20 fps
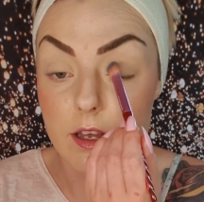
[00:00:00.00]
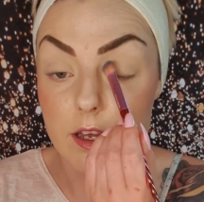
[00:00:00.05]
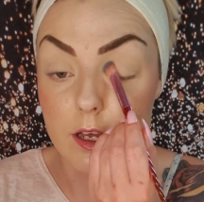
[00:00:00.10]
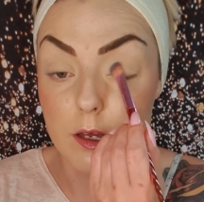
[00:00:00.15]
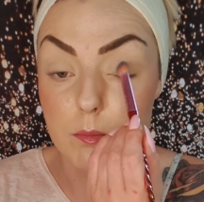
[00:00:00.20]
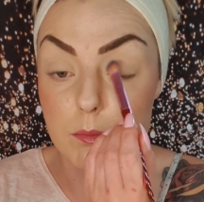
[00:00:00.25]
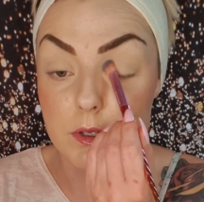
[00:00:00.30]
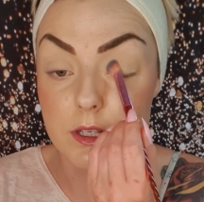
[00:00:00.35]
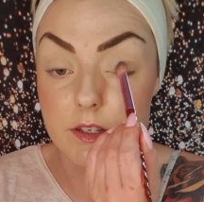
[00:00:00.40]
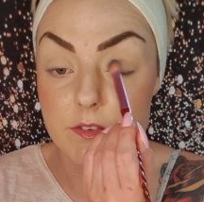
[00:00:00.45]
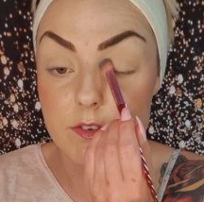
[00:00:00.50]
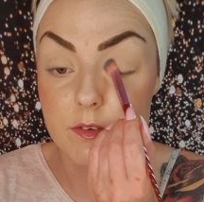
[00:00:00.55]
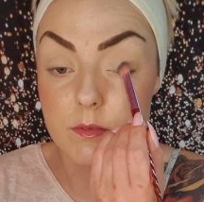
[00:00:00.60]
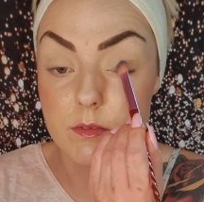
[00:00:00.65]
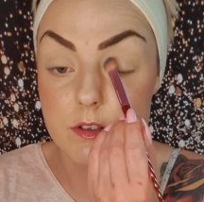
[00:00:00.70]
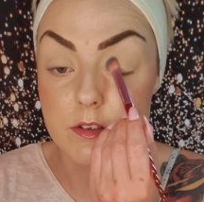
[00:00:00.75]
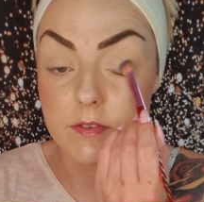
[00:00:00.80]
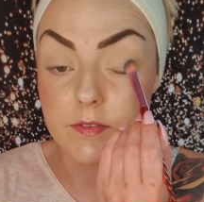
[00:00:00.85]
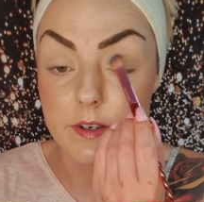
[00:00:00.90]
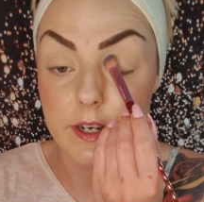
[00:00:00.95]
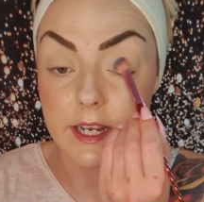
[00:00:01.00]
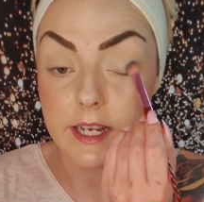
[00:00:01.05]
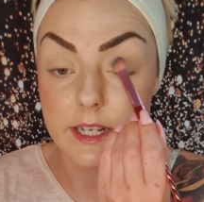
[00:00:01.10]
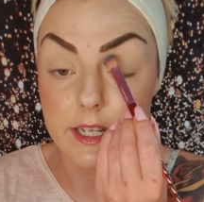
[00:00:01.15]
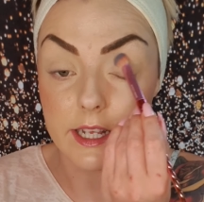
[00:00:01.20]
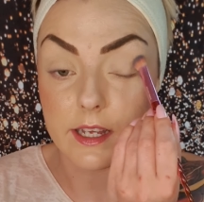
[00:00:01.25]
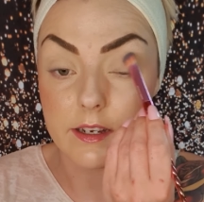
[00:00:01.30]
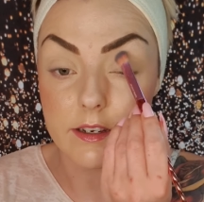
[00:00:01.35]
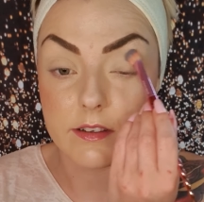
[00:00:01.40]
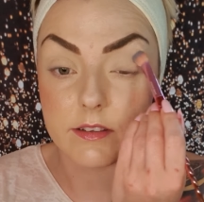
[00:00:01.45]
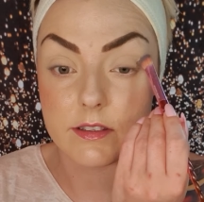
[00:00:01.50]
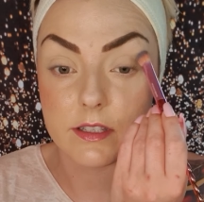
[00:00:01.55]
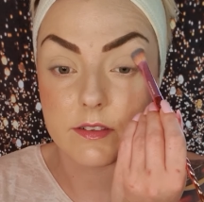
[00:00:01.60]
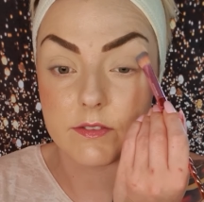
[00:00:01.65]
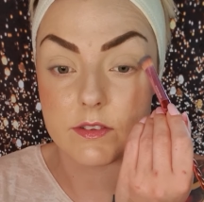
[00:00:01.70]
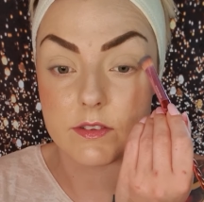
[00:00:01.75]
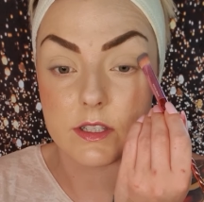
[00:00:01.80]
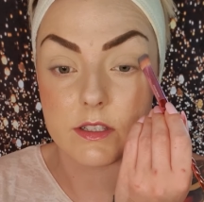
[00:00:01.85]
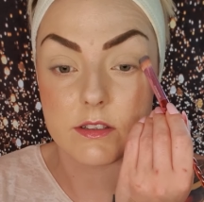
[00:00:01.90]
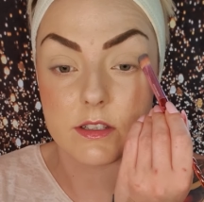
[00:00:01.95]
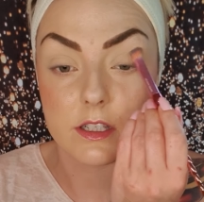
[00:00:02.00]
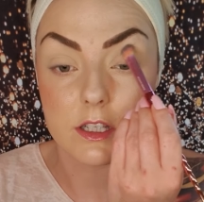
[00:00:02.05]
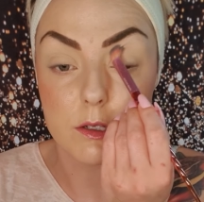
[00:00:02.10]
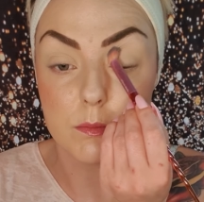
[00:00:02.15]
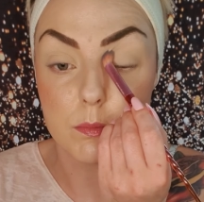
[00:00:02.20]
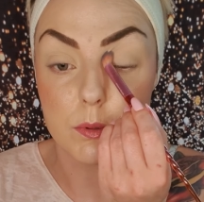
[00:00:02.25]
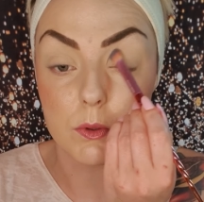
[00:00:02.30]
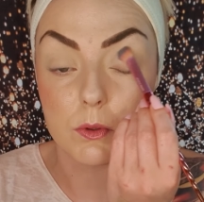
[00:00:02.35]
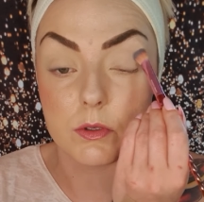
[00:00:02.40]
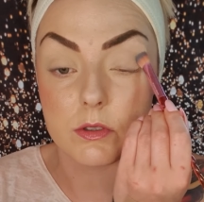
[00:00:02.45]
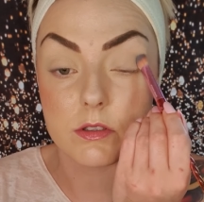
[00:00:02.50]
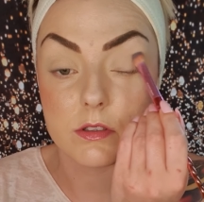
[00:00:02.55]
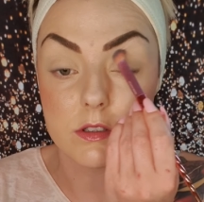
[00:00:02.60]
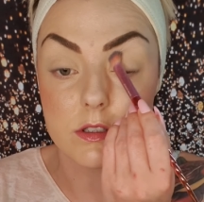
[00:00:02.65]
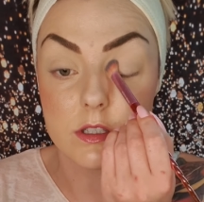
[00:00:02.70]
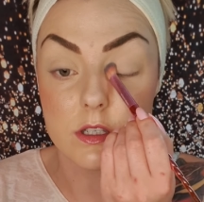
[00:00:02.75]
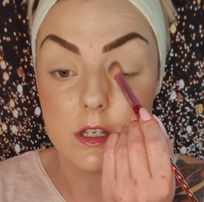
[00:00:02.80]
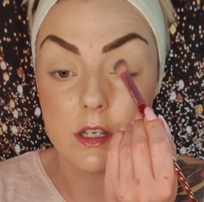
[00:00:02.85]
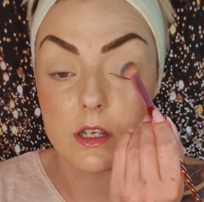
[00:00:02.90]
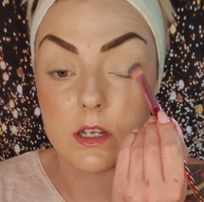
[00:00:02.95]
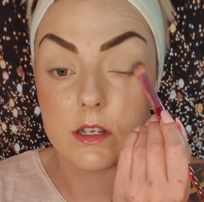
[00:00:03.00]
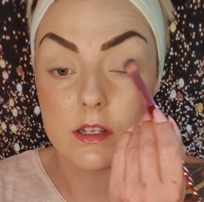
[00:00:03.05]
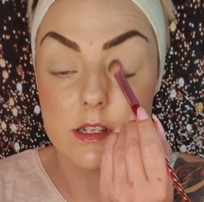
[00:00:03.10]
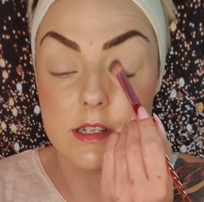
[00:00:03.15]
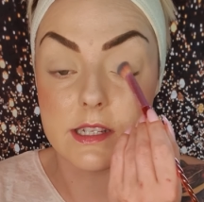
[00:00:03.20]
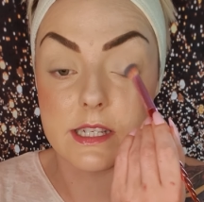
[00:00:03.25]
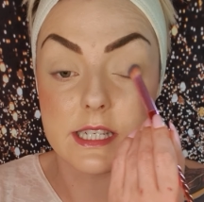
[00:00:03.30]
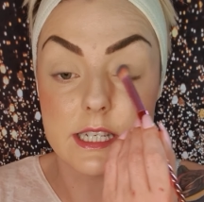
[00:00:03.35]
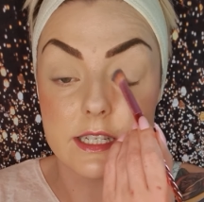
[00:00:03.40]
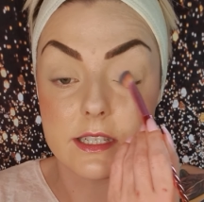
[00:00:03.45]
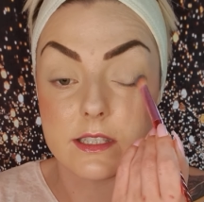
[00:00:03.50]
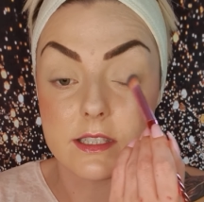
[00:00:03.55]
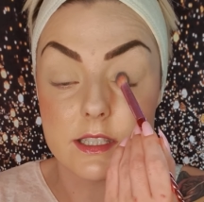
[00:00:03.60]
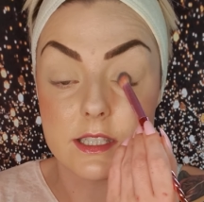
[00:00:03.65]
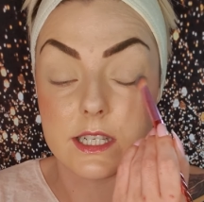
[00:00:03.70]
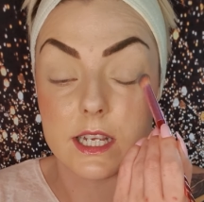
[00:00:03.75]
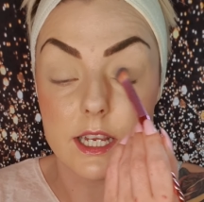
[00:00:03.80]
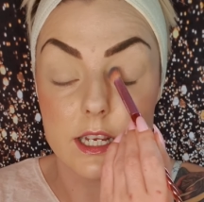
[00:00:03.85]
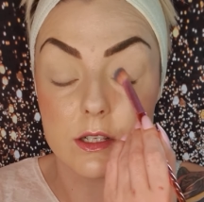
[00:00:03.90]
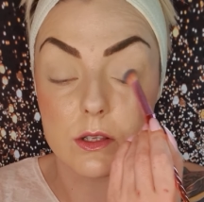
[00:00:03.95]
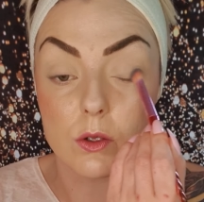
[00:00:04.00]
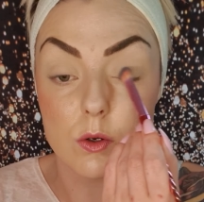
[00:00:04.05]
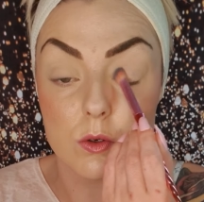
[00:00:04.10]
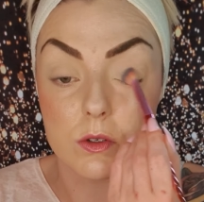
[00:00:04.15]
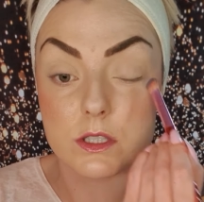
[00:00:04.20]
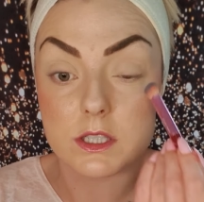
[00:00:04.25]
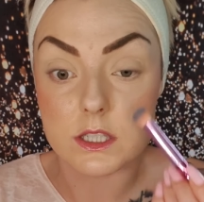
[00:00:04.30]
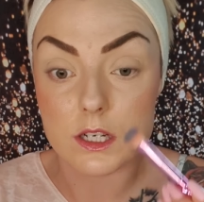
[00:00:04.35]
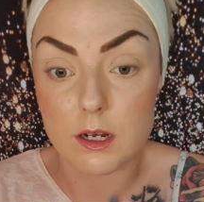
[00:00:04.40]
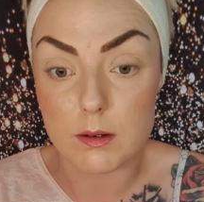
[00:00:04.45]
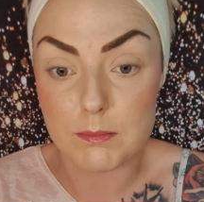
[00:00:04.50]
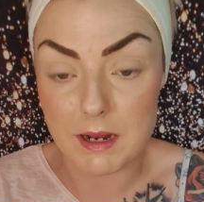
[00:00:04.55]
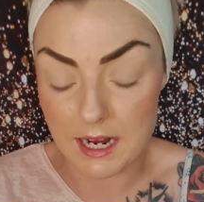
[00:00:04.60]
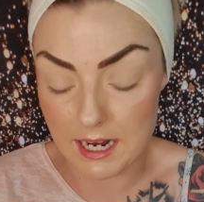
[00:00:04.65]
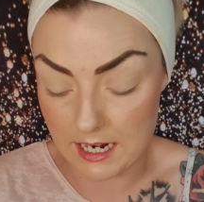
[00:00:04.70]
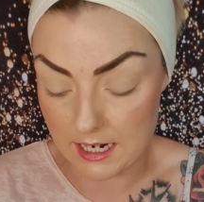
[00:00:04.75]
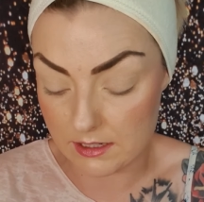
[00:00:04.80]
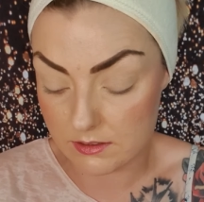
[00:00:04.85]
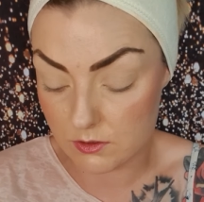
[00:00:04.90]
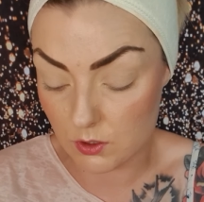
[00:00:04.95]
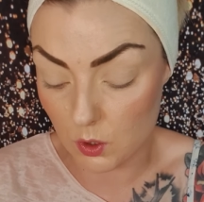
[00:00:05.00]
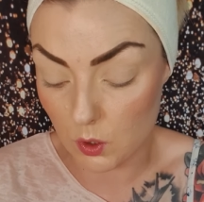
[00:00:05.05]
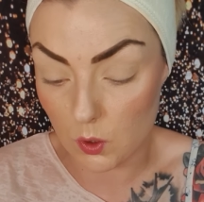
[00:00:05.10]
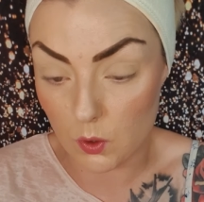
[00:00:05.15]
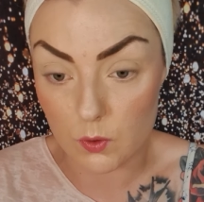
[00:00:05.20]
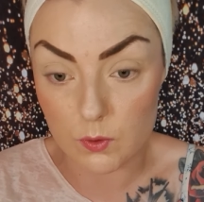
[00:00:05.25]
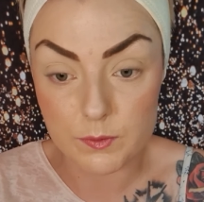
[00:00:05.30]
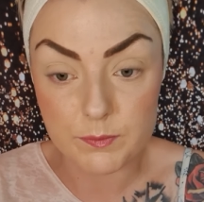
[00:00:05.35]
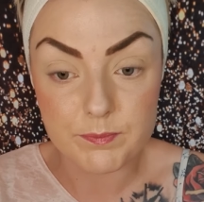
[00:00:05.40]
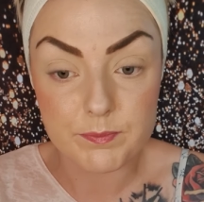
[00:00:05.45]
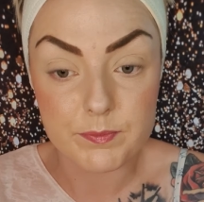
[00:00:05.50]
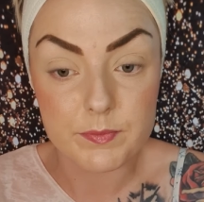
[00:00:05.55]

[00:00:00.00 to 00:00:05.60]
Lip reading: I believe it was Friday I received these in the post. They didn't take long to come at all.